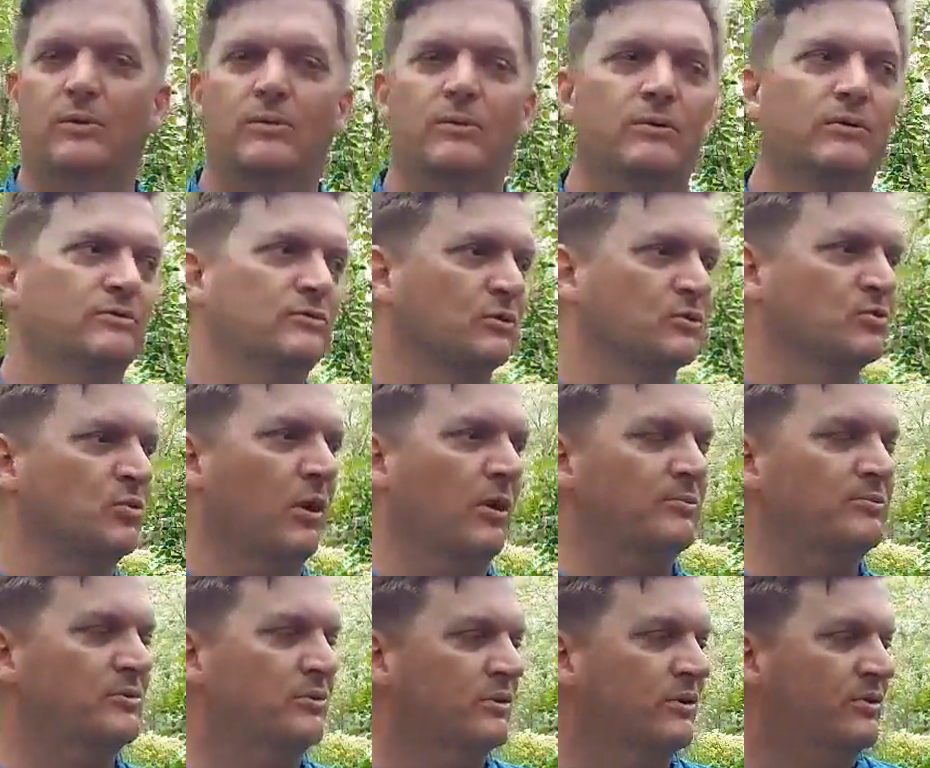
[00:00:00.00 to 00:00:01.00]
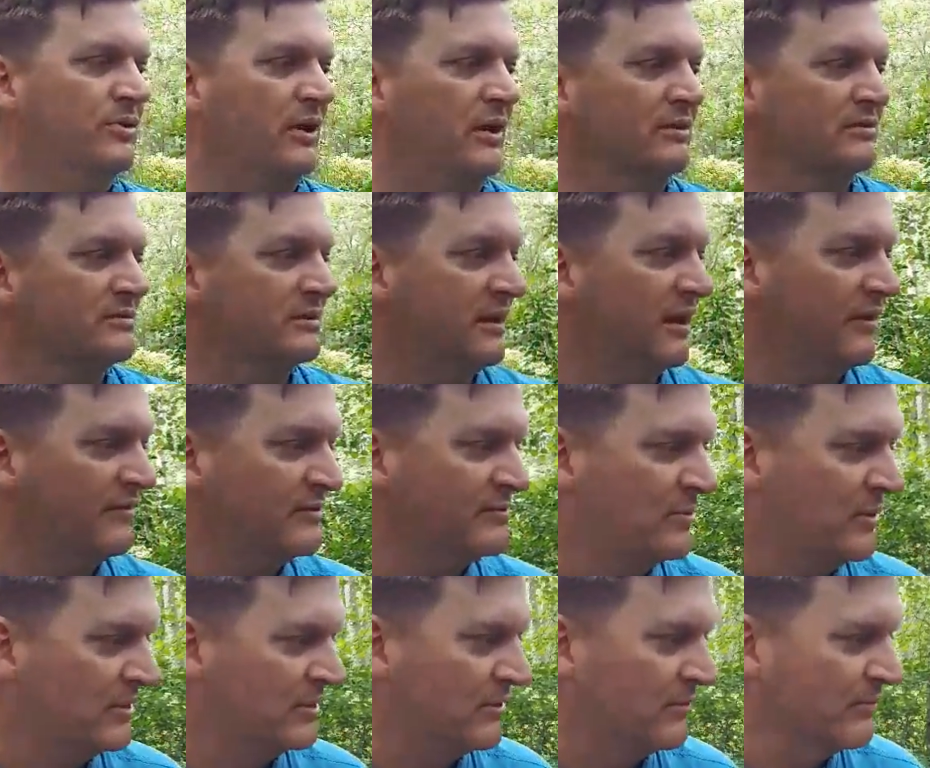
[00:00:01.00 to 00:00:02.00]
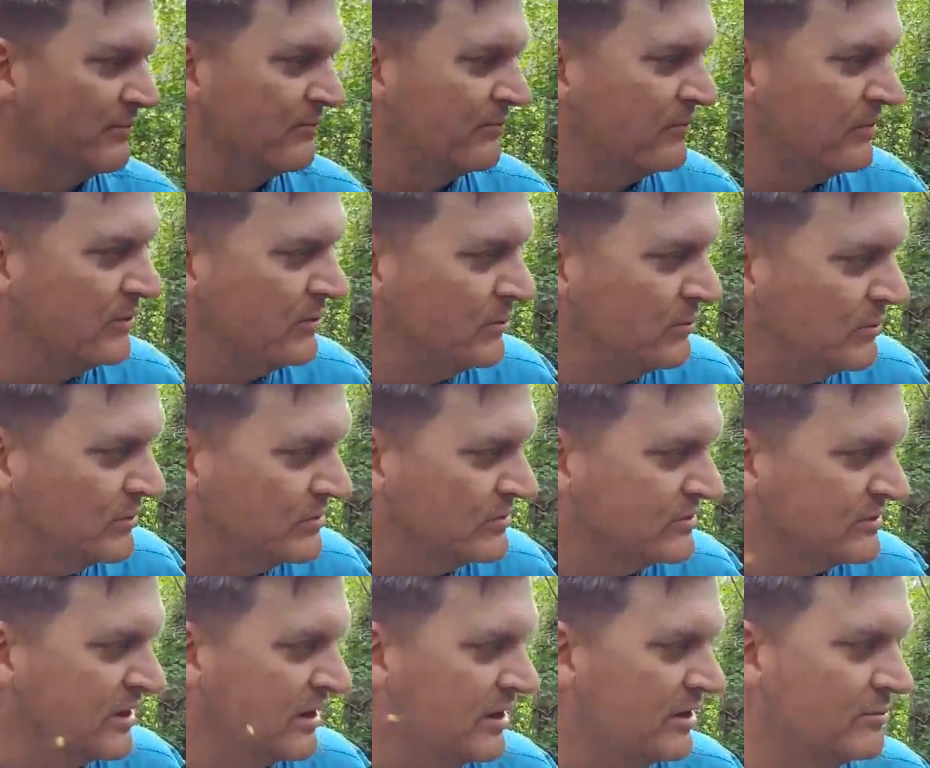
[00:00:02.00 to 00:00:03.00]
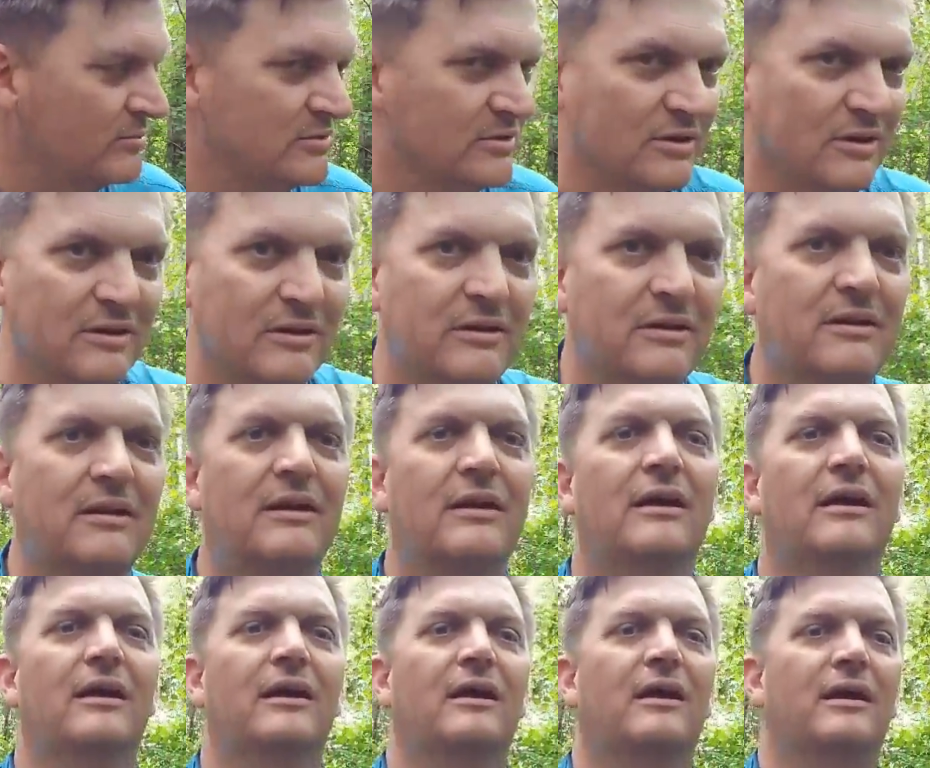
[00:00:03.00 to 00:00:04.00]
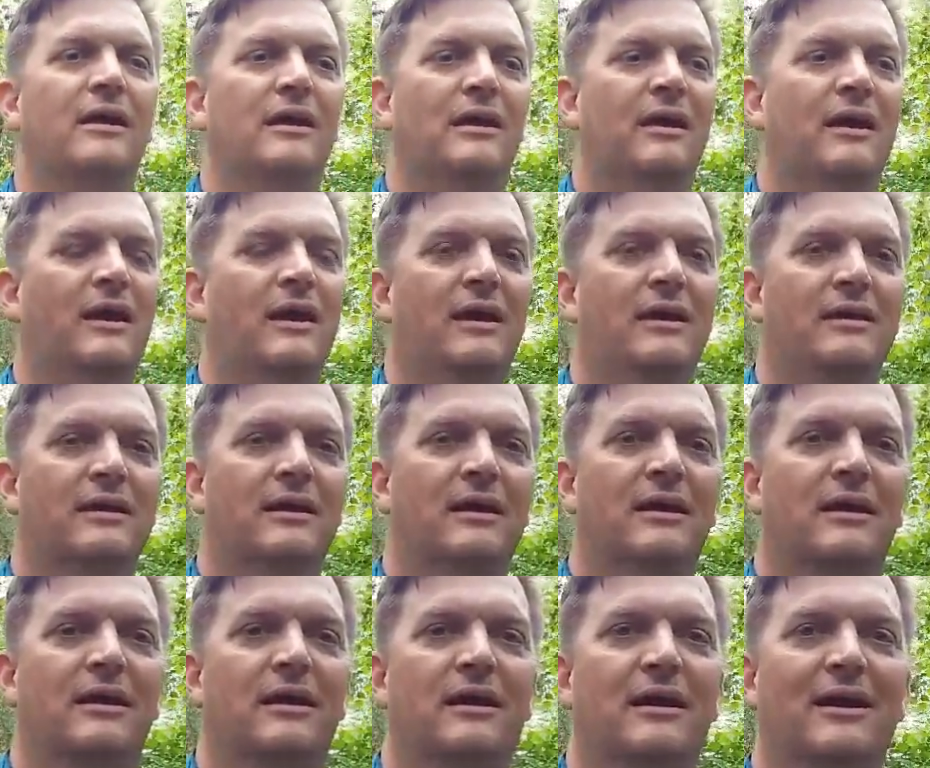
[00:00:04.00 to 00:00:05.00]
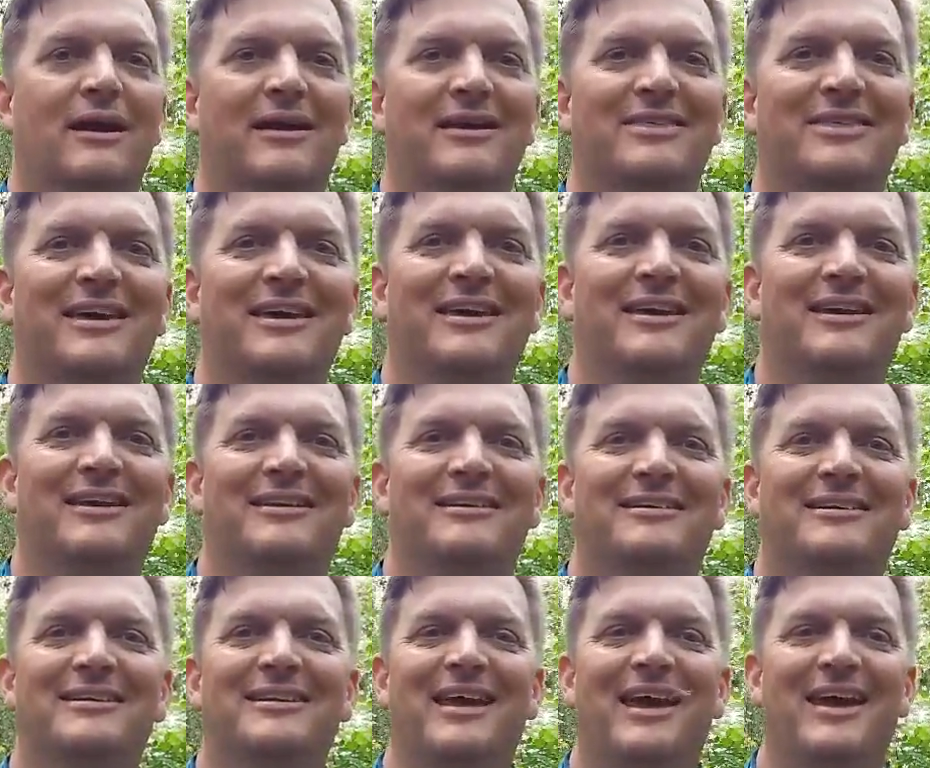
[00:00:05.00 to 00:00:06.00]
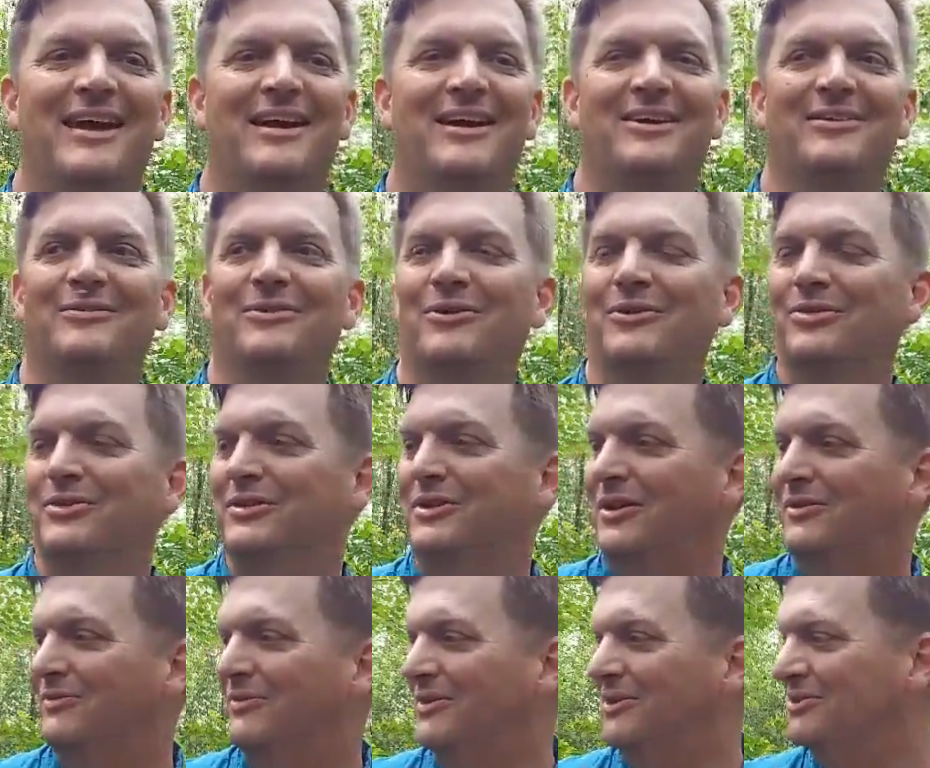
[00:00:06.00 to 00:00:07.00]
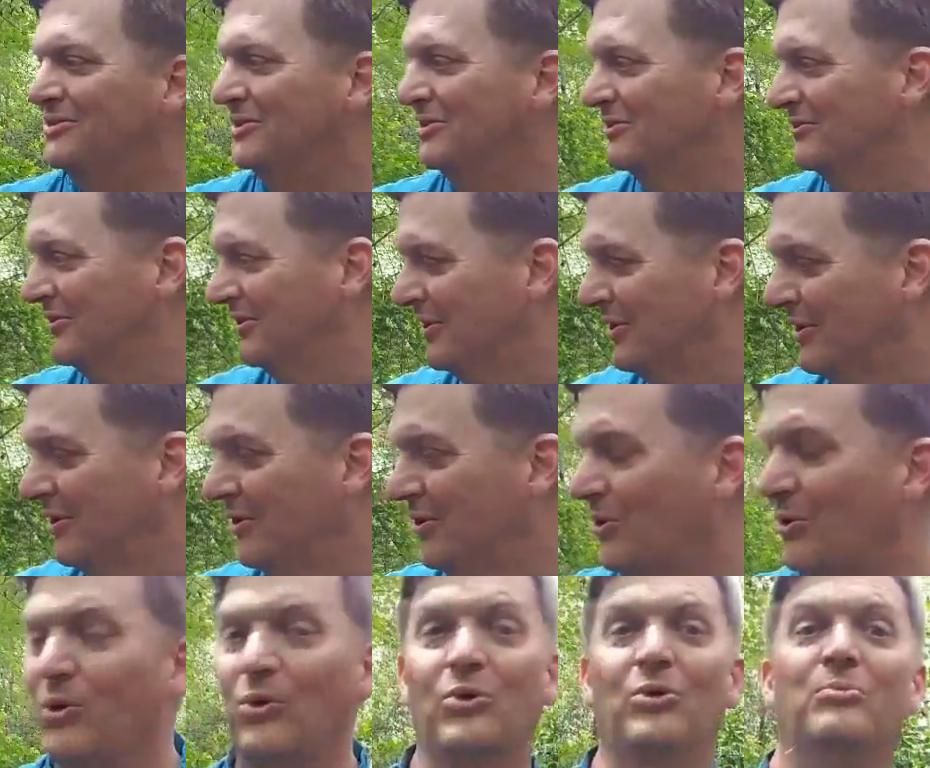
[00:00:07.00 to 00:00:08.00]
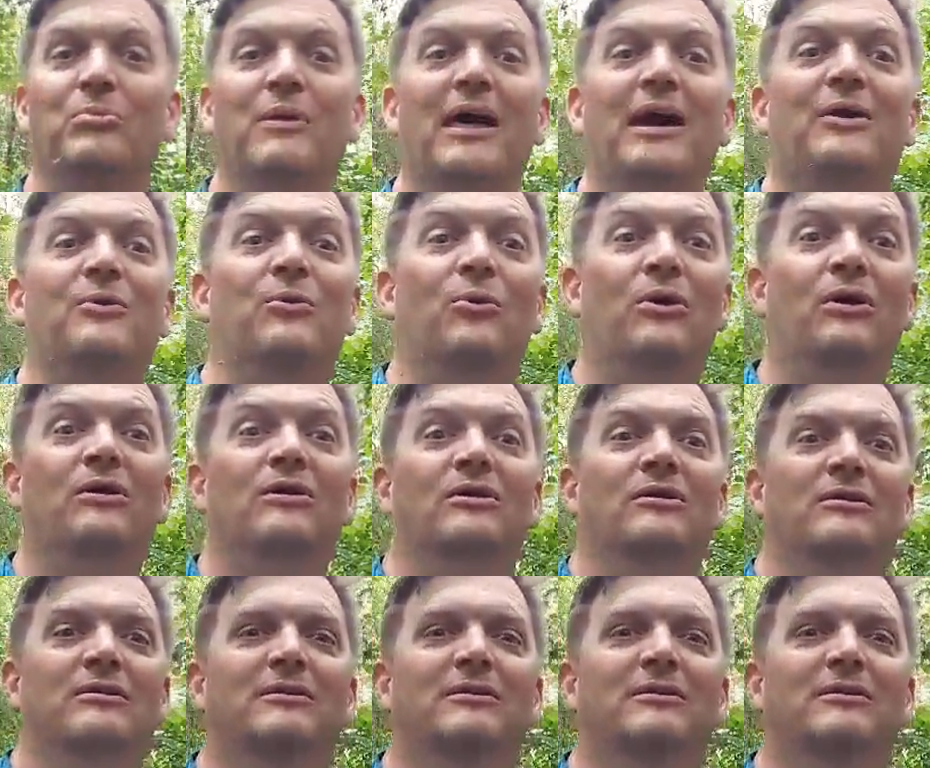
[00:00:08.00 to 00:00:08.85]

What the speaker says: So swamps are the things that I've spent the fewest times in. And I think today I have learned the definition of old black water.